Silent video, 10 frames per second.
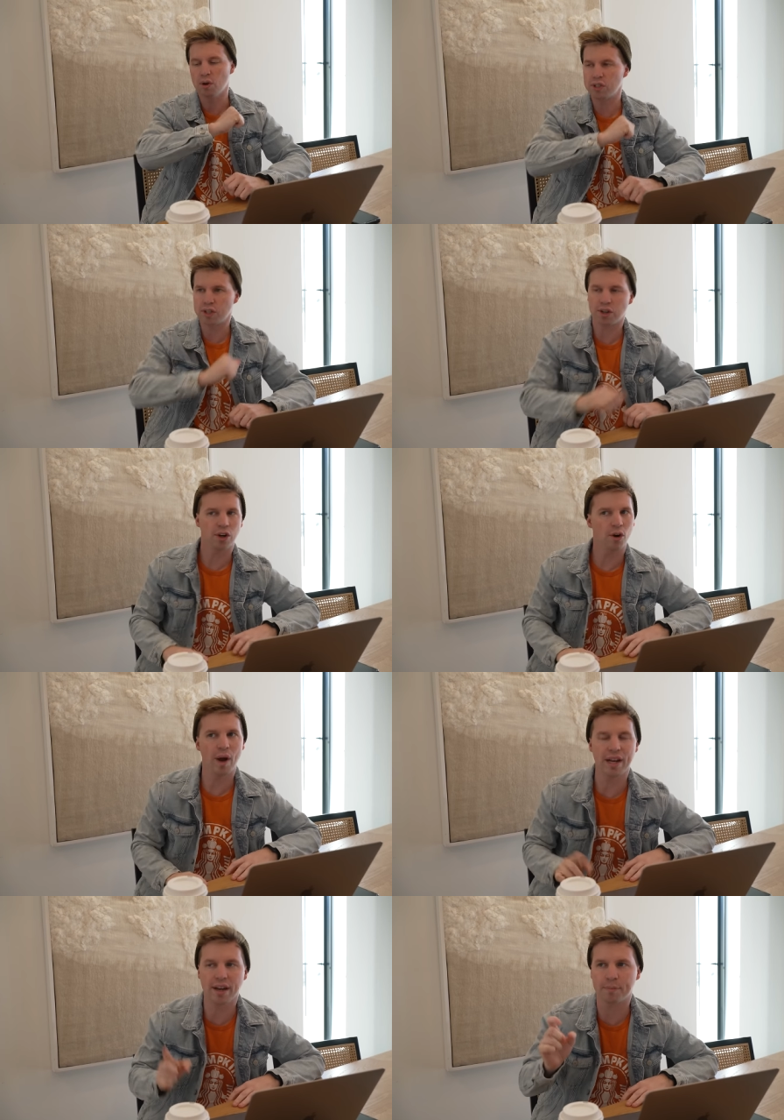No sir, no
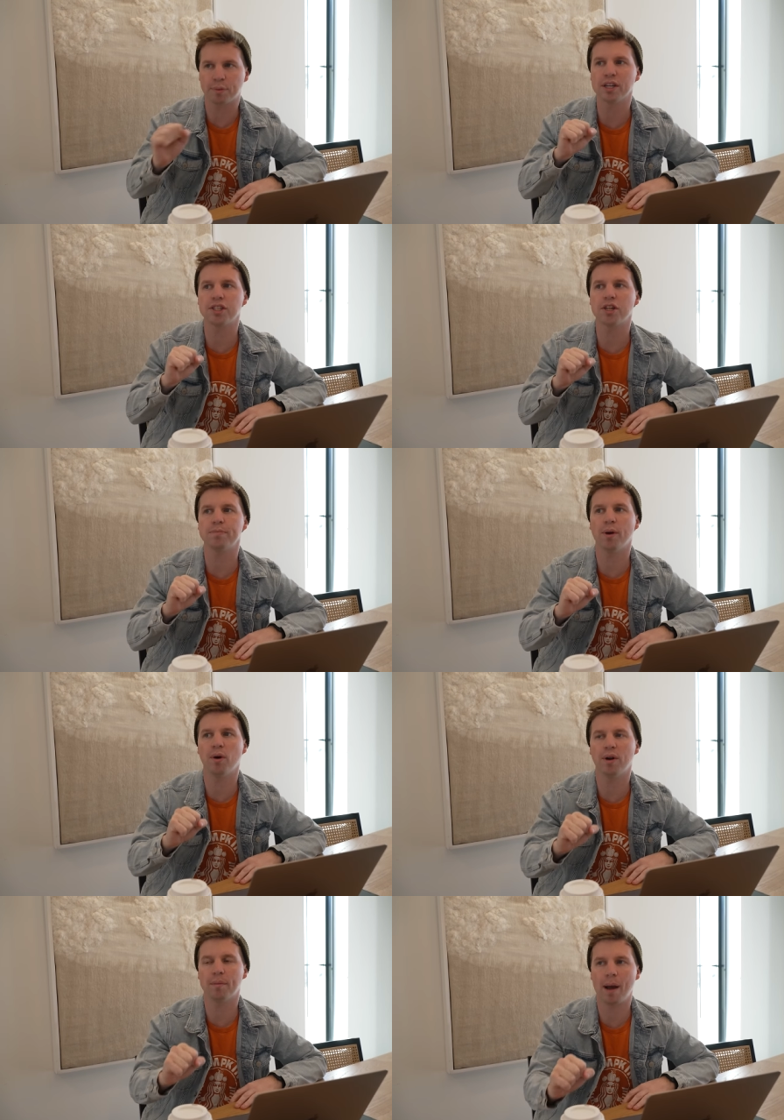way, not a prejudiced
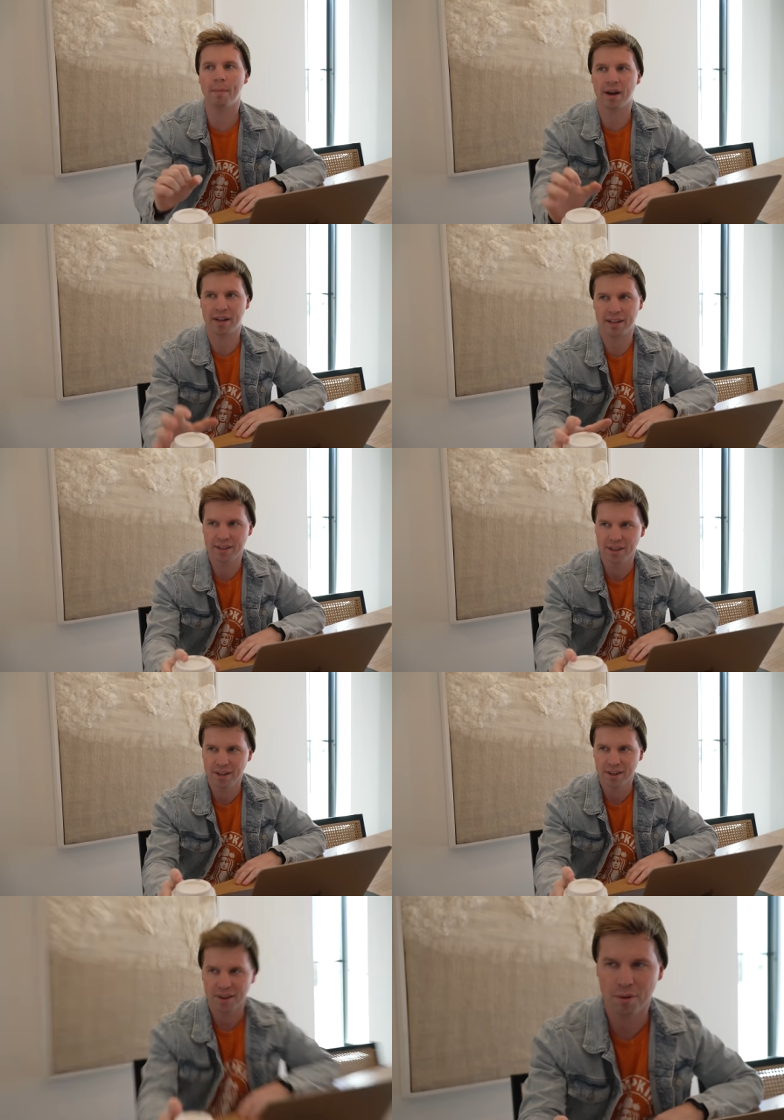bone in my body.
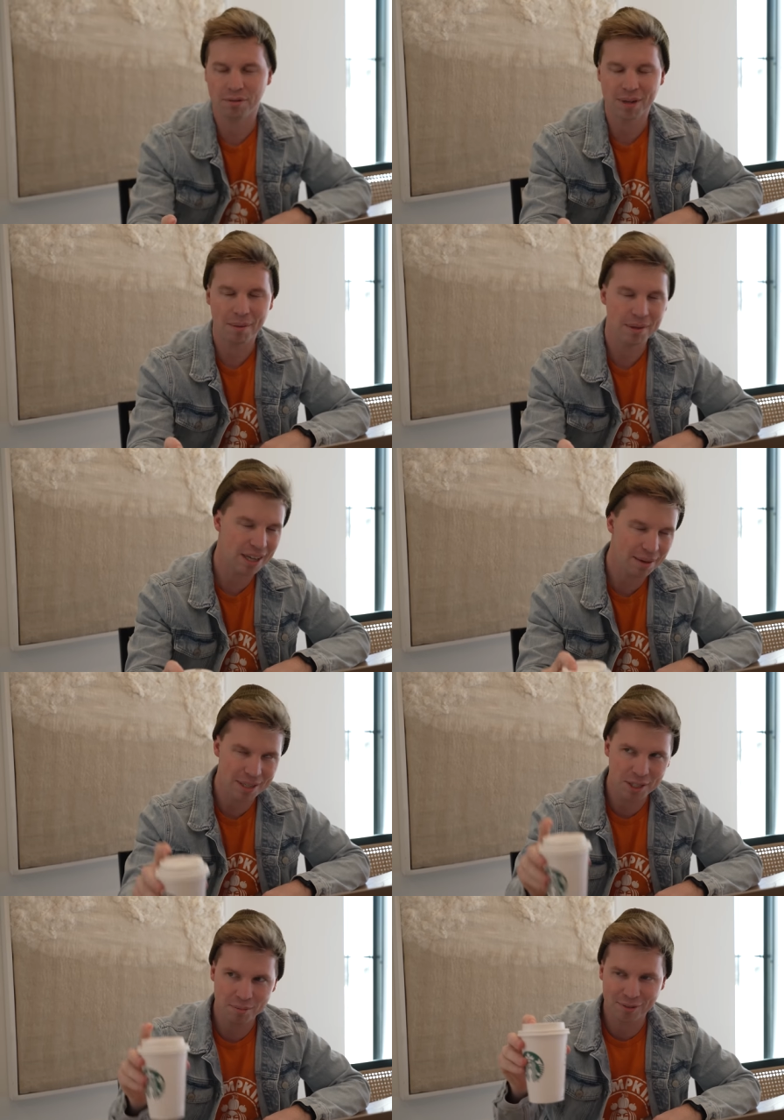Although from time to time,
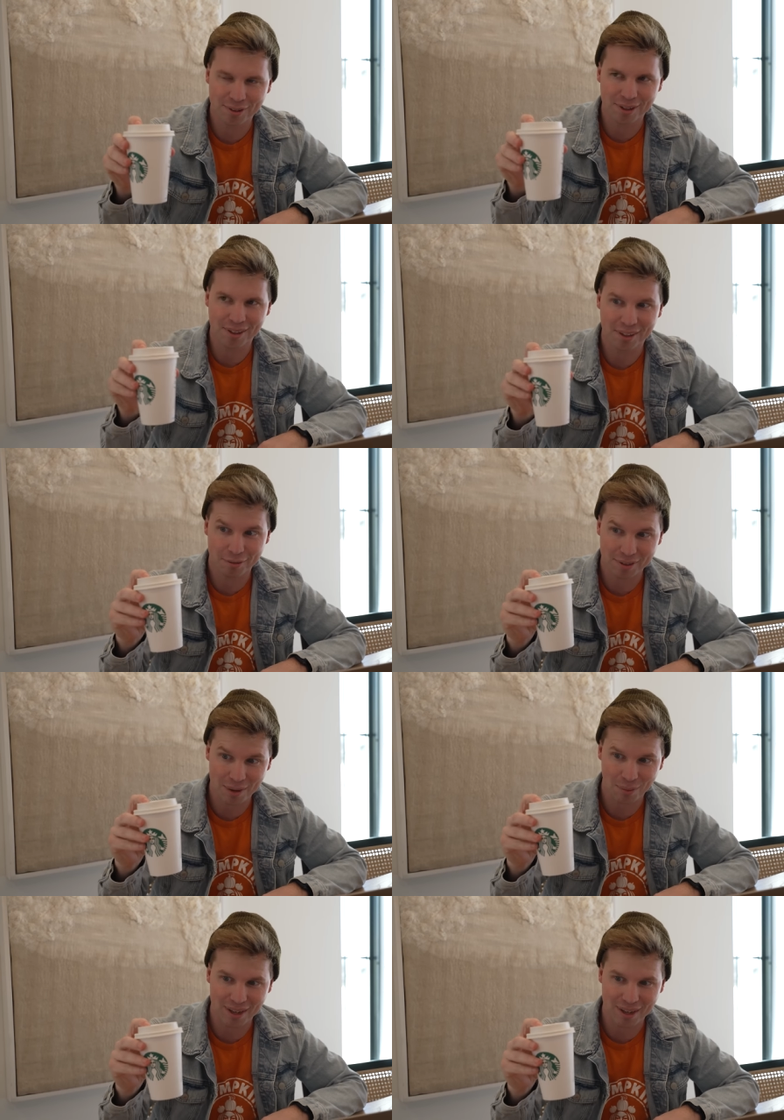I do prefer a flat